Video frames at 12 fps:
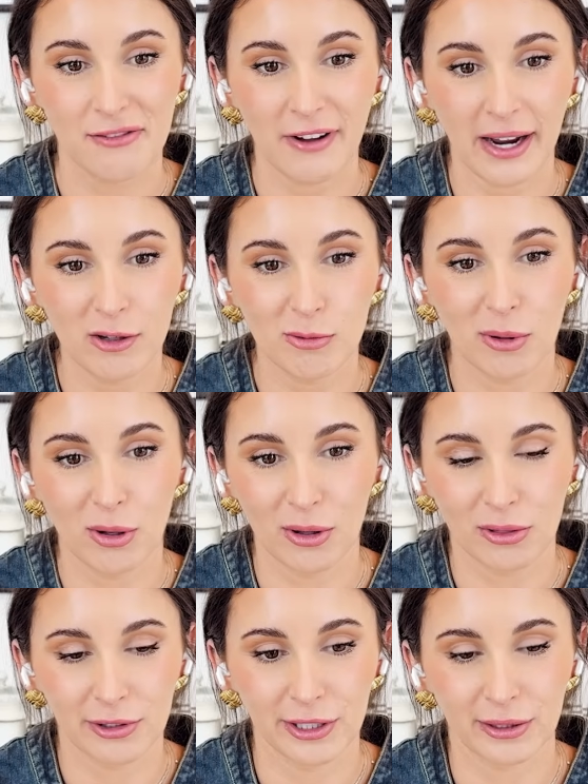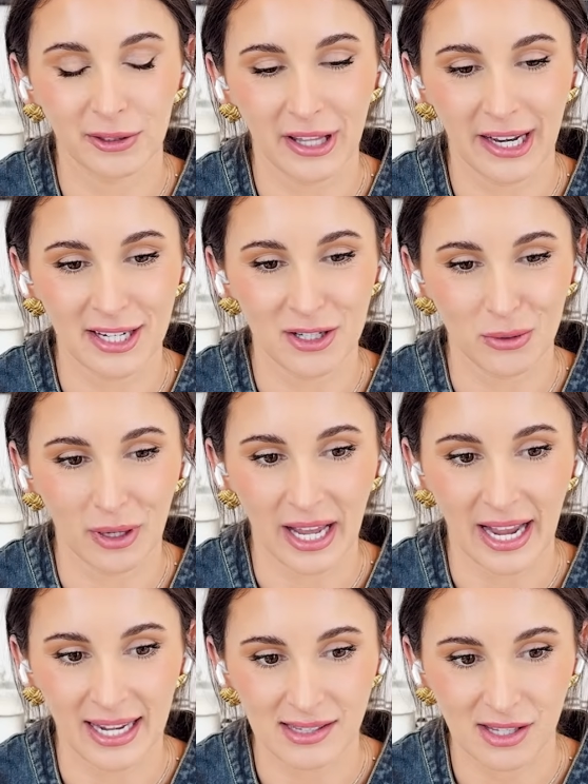final pull through that I do want to
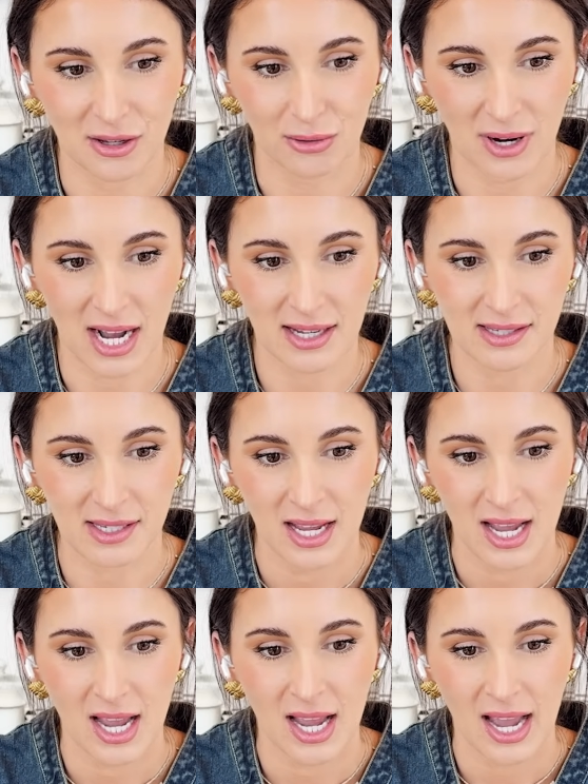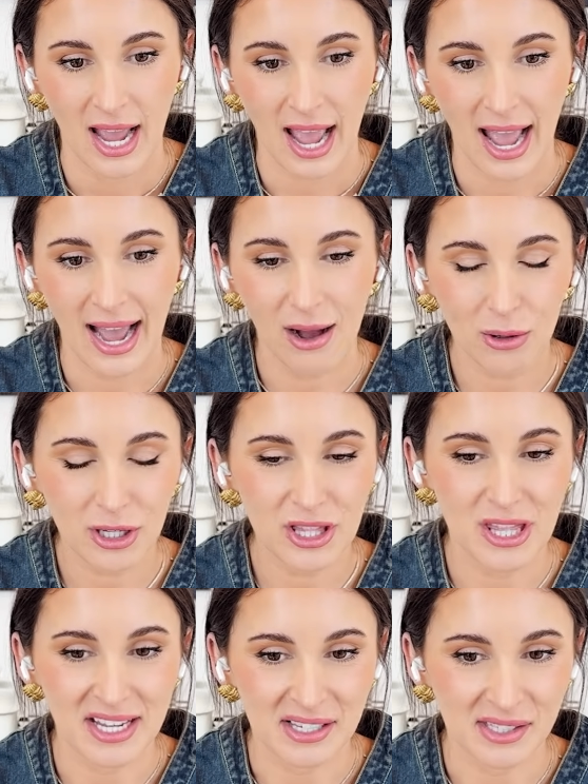ask you, Ross, how could
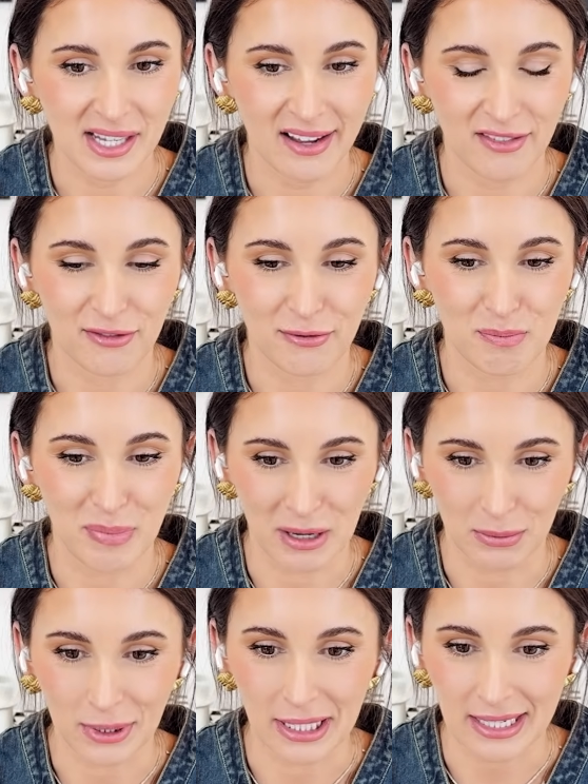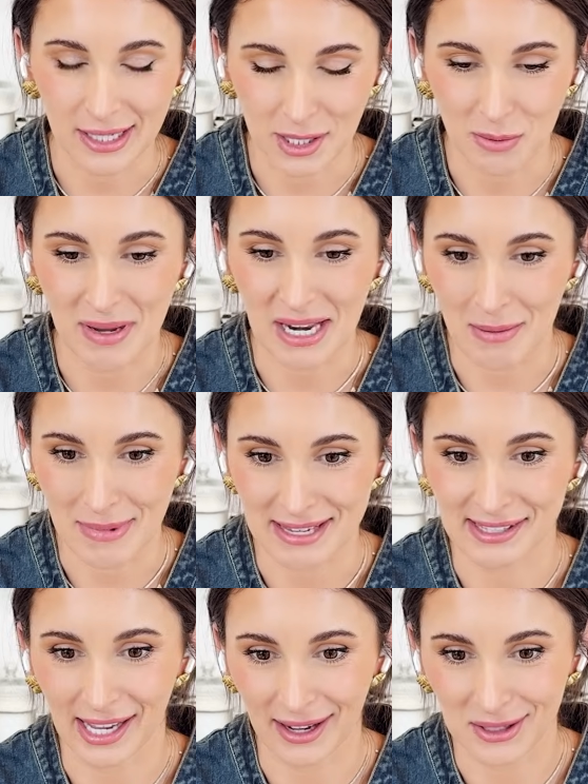this have been related to B2B
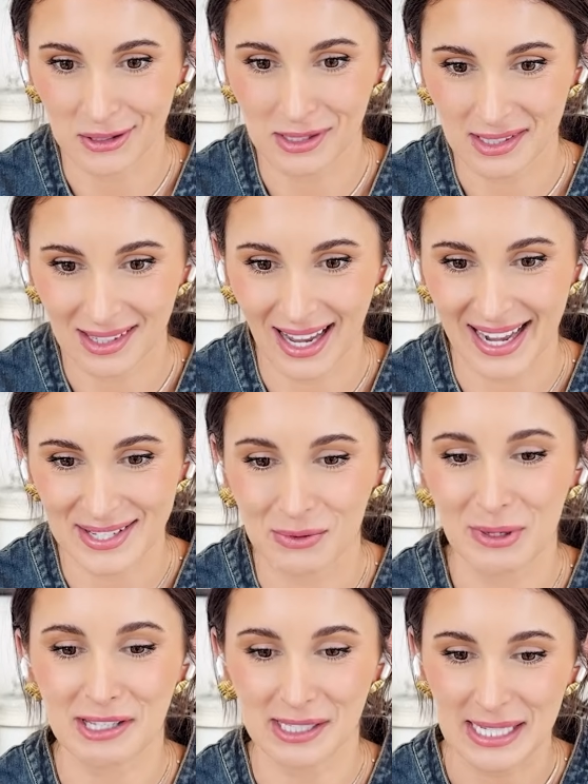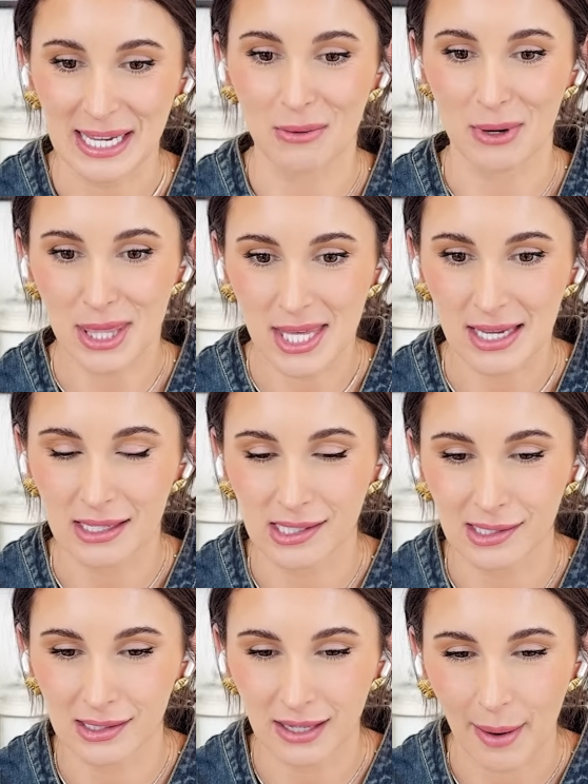sales as we see with
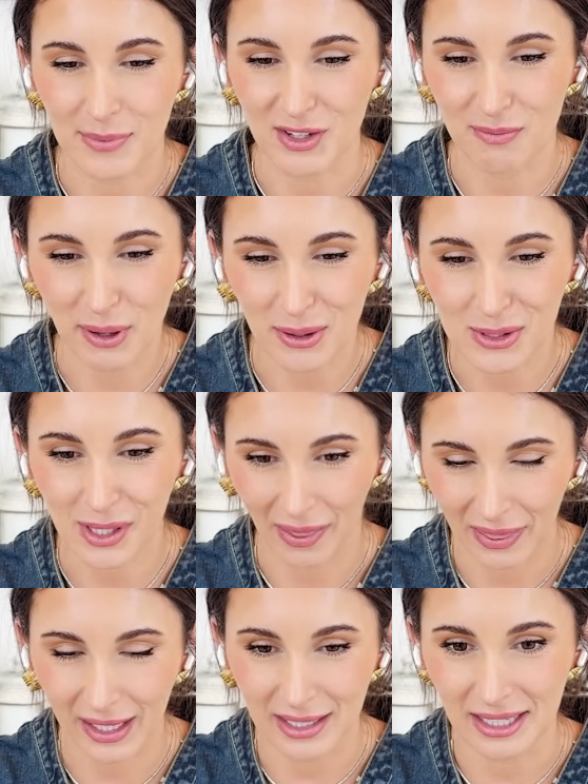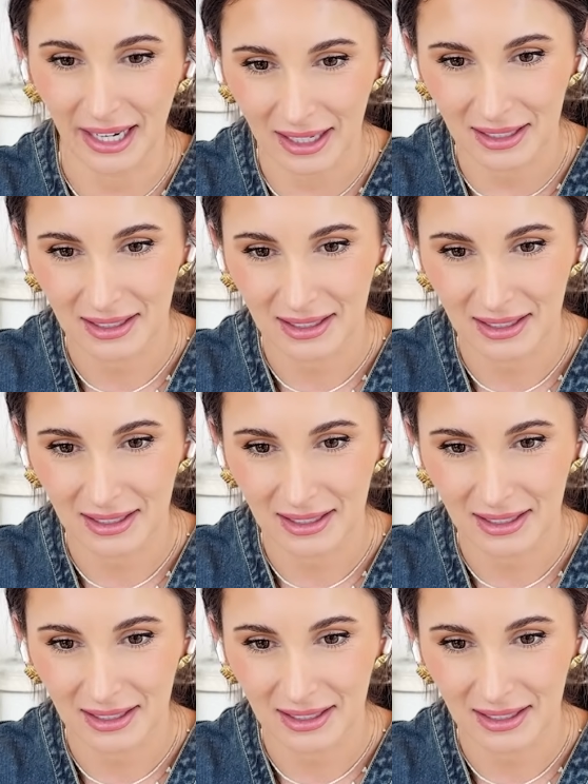these types of posts on LinkedIn?